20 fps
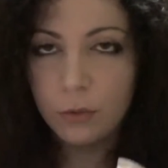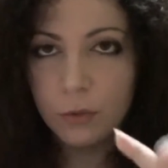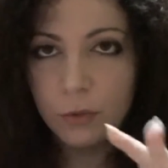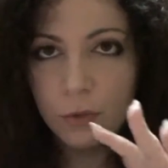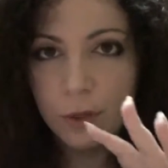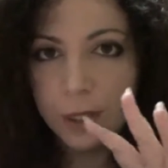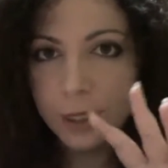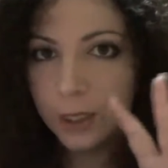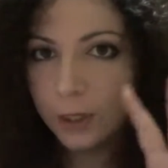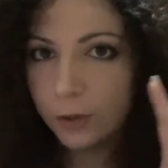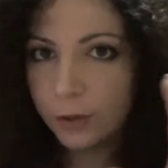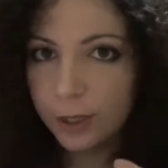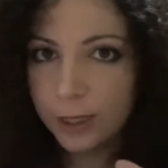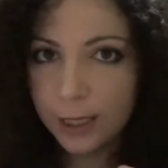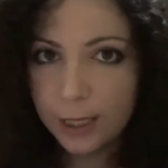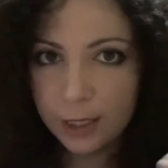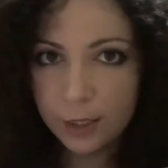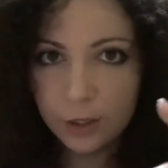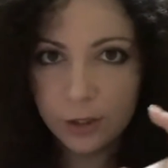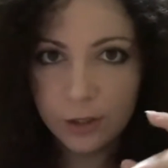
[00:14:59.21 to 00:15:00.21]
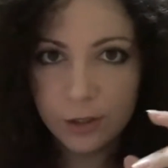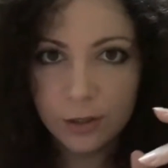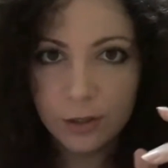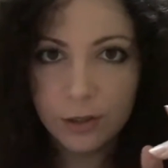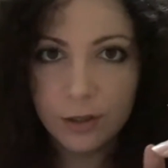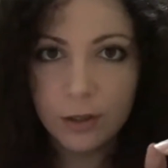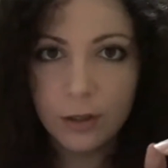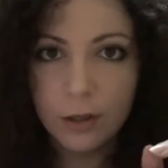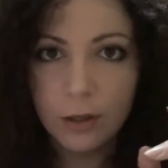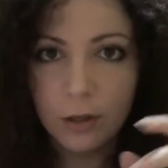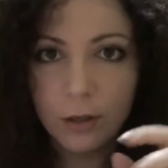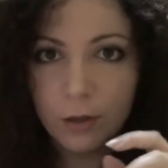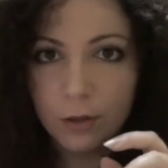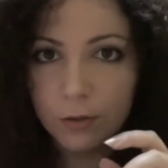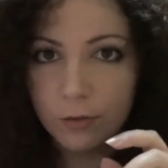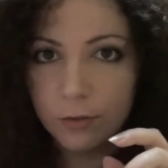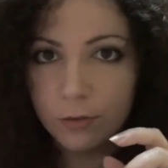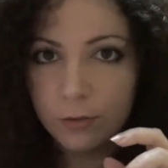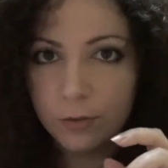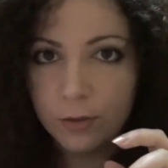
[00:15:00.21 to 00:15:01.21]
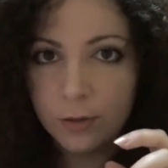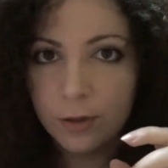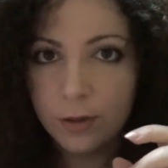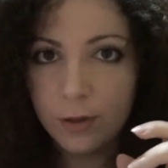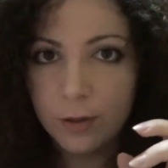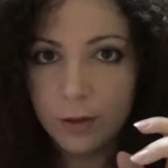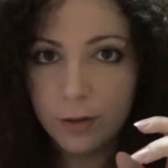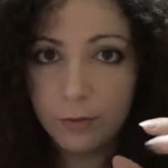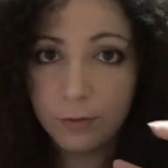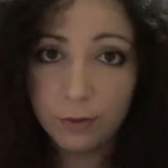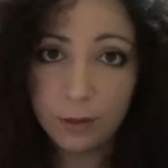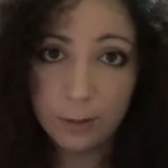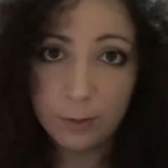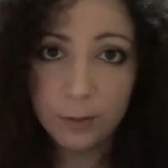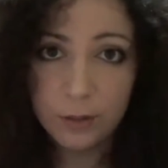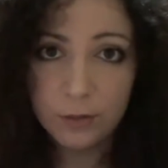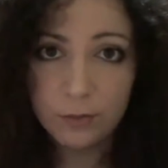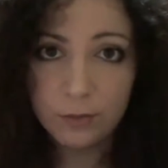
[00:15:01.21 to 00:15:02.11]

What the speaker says: recreation of the famous